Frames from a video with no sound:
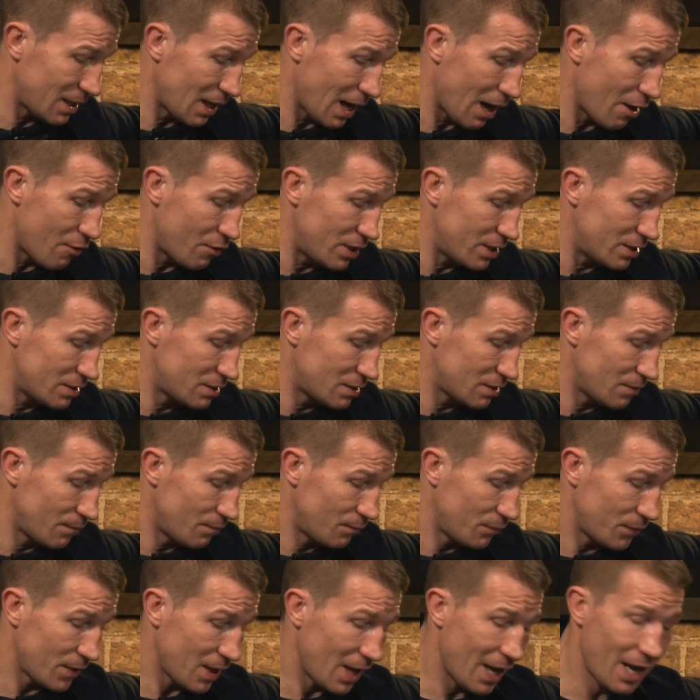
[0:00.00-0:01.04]
carries,
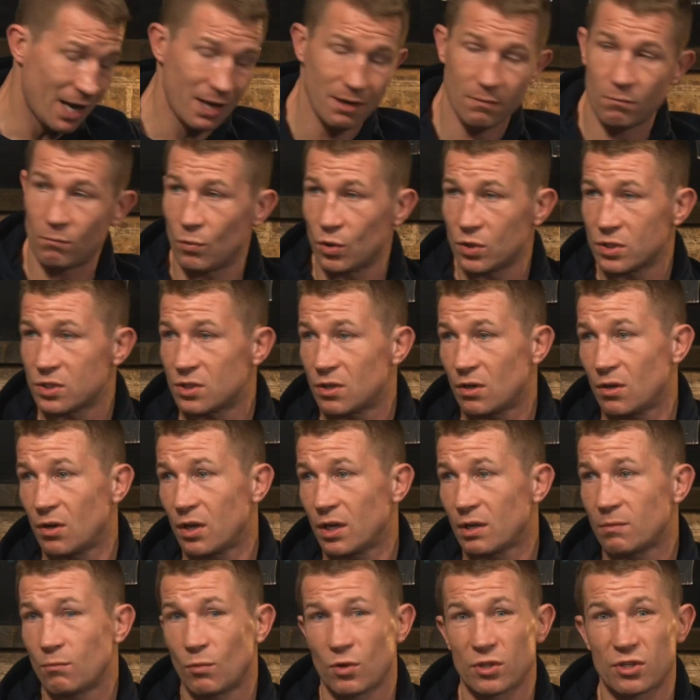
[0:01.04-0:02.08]
and Munster
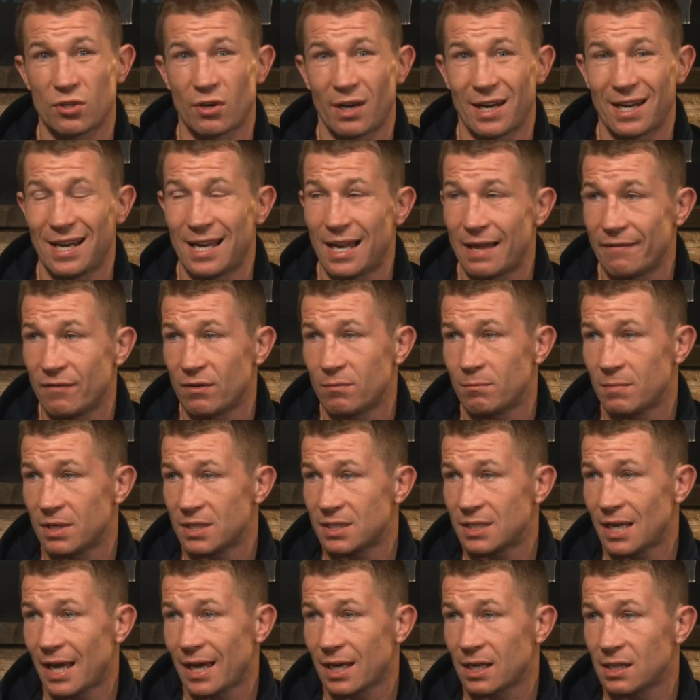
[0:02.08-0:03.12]
like Munster had eleven
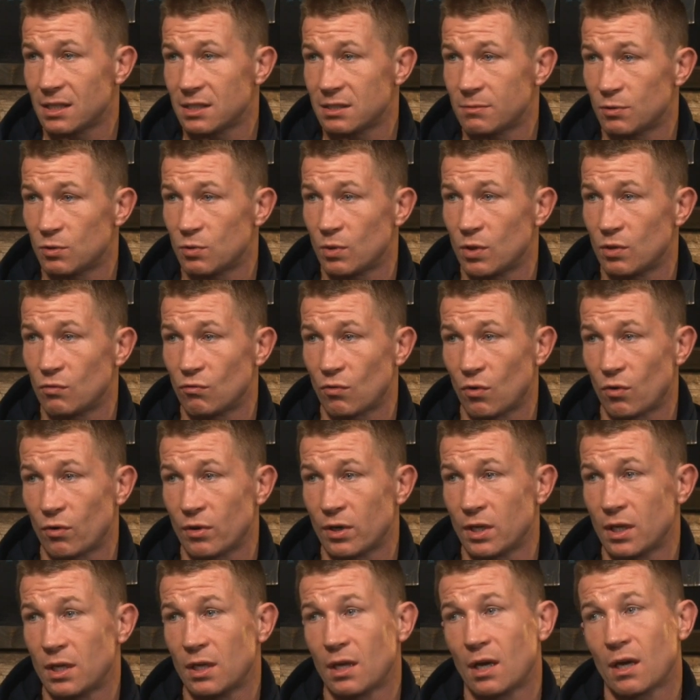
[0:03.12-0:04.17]
missed tackles between
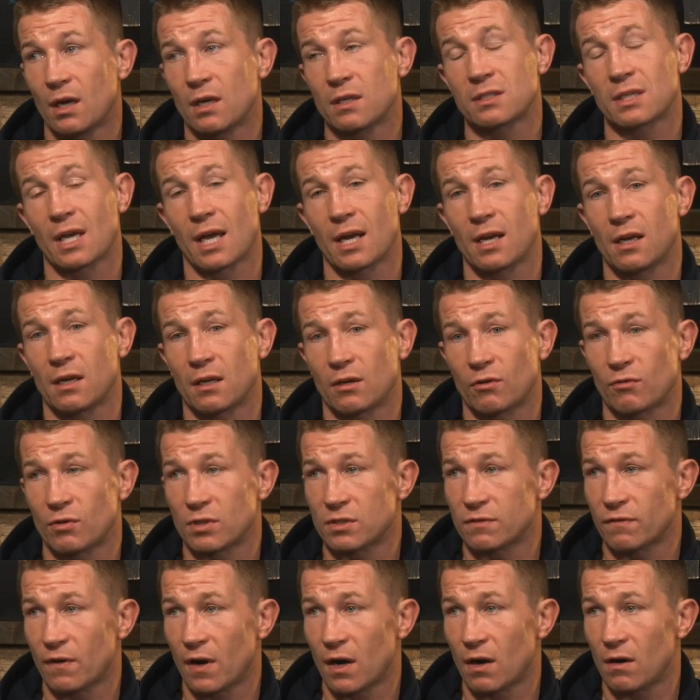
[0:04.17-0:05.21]
Rory Scannell and
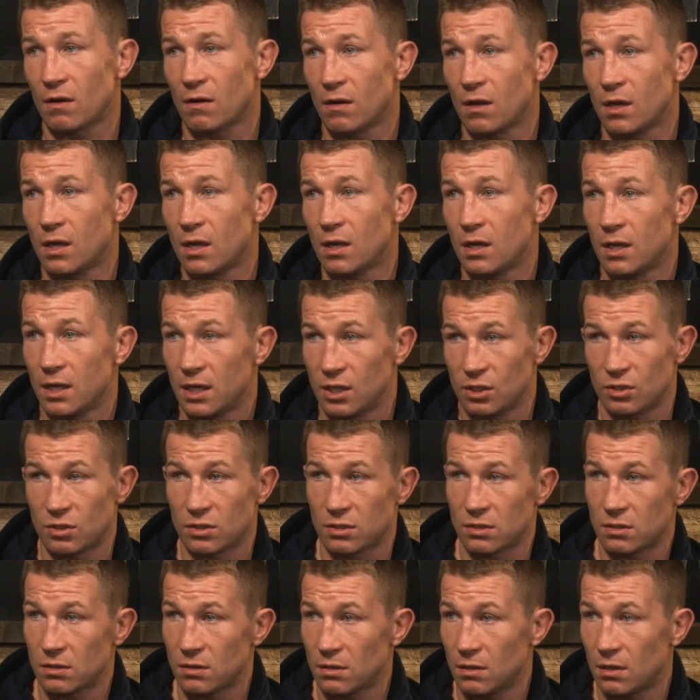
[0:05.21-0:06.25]
Chris Farrell. On
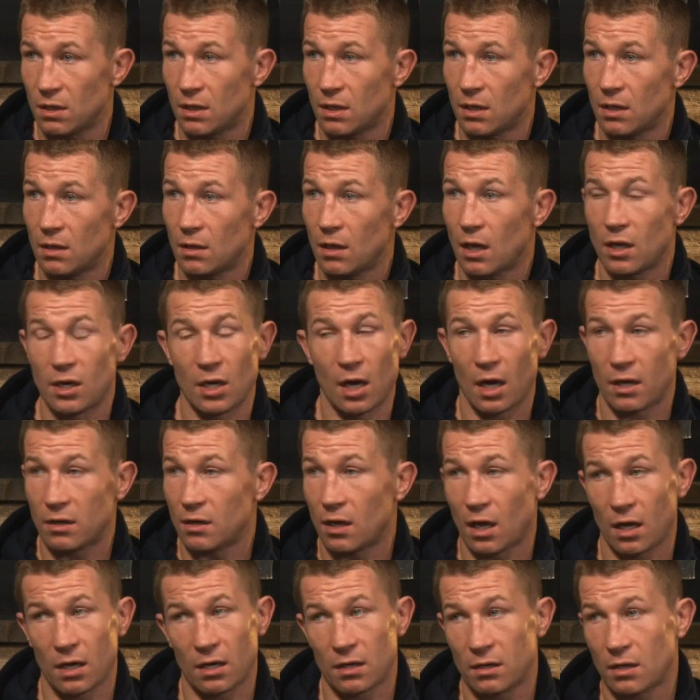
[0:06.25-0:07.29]
Vakatawa. Not,
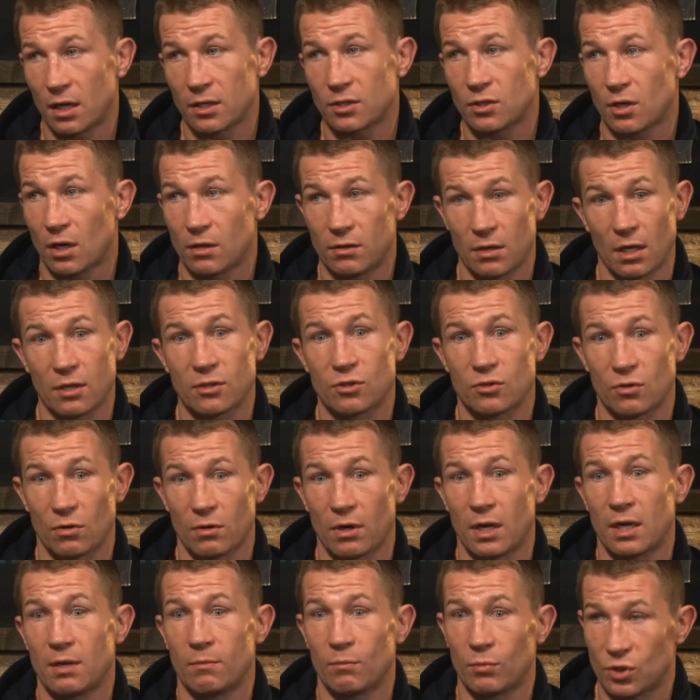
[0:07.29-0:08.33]
not, not. I'm not sure
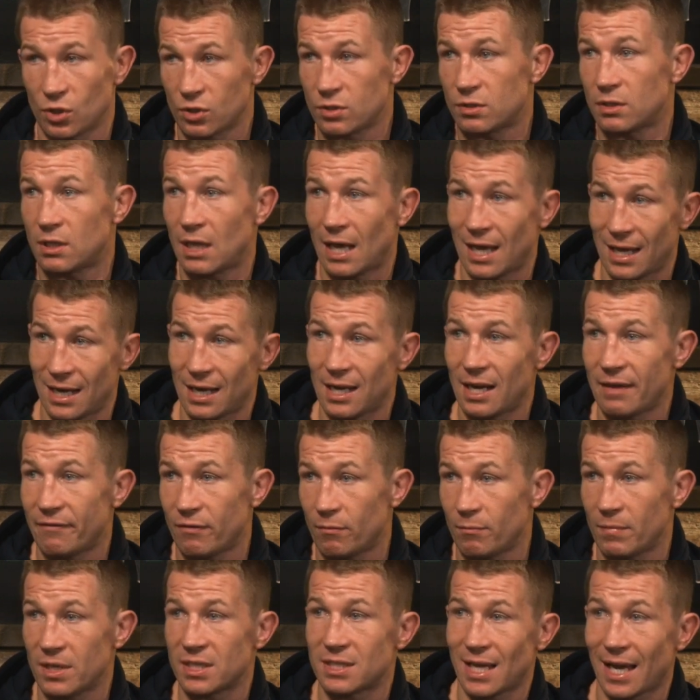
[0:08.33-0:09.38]
on him, but okay. just they had
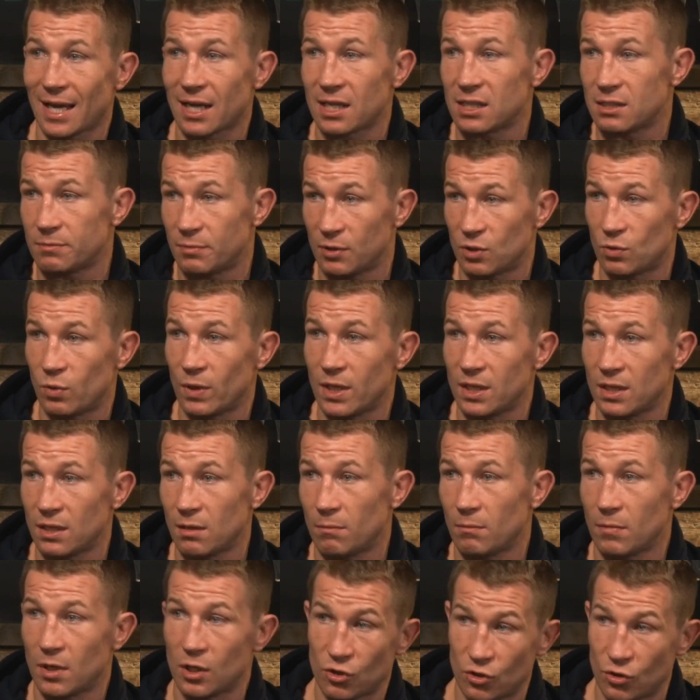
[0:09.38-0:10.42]
eleven missed tackles between
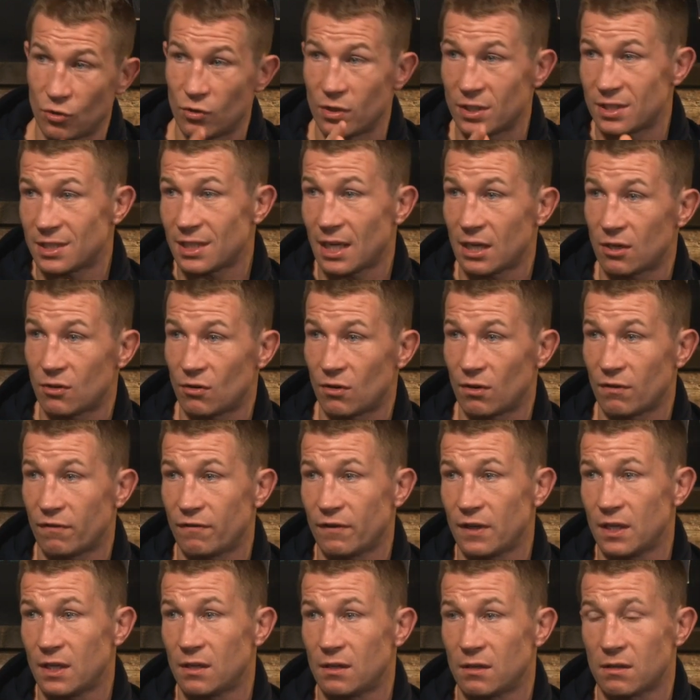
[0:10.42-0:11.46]
them through yeah. the centre of the
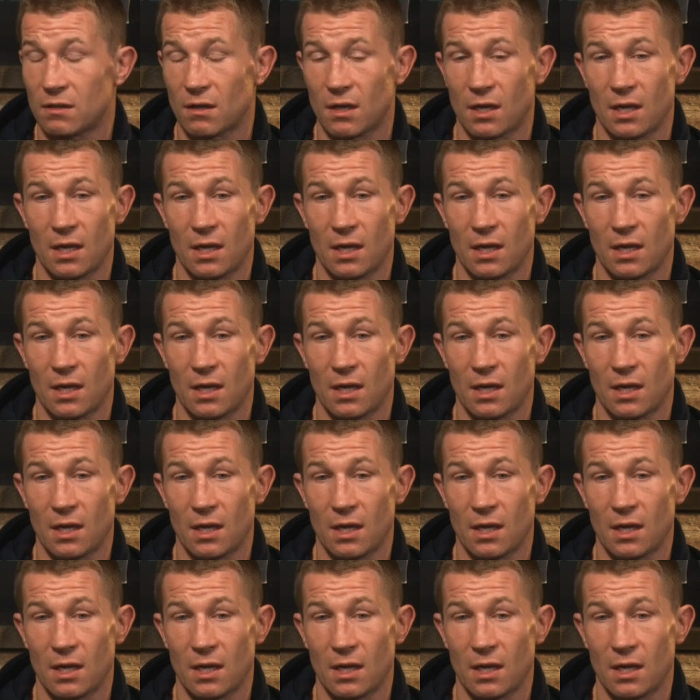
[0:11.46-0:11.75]
field.